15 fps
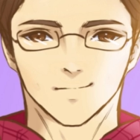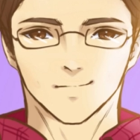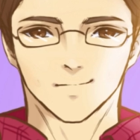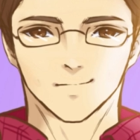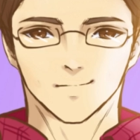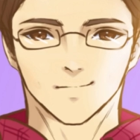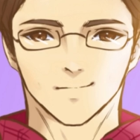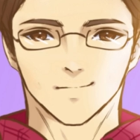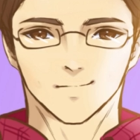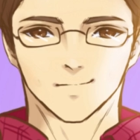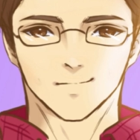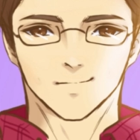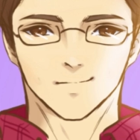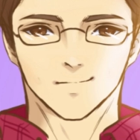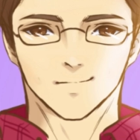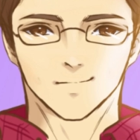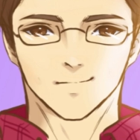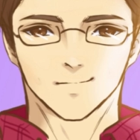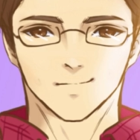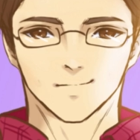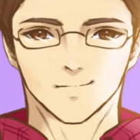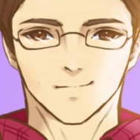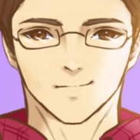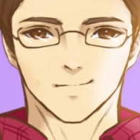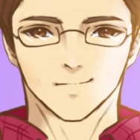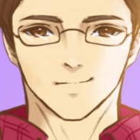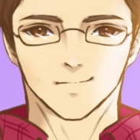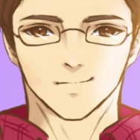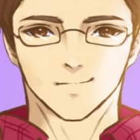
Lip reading: (no one is talking)